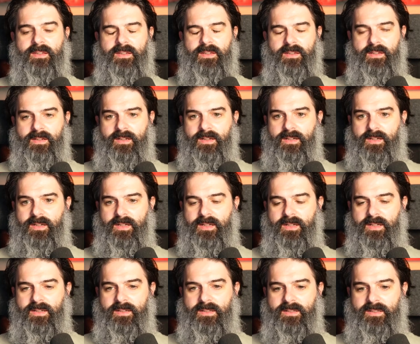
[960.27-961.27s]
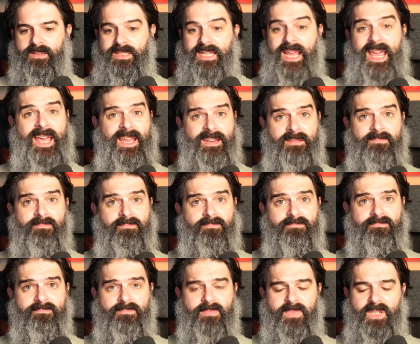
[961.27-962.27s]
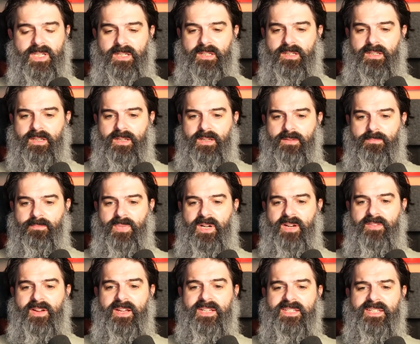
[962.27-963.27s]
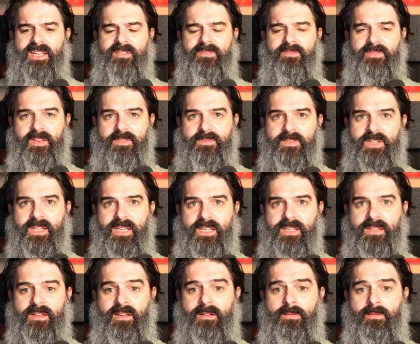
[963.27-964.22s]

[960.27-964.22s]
10. But if I said 15,